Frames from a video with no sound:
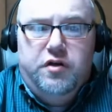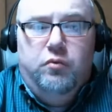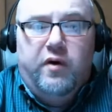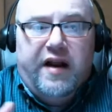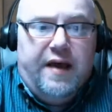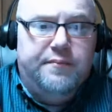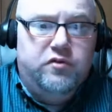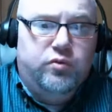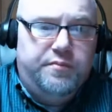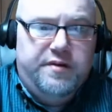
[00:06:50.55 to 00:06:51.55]
And what
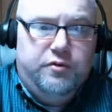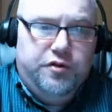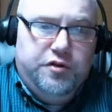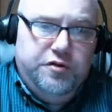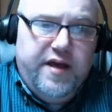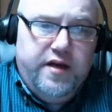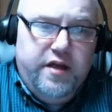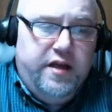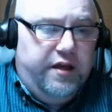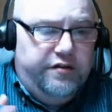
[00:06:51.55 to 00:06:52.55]
happens when people do that
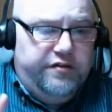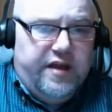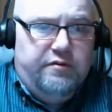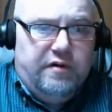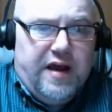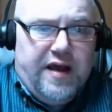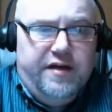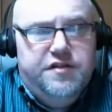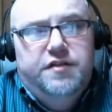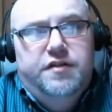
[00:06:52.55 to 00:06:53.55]
is they write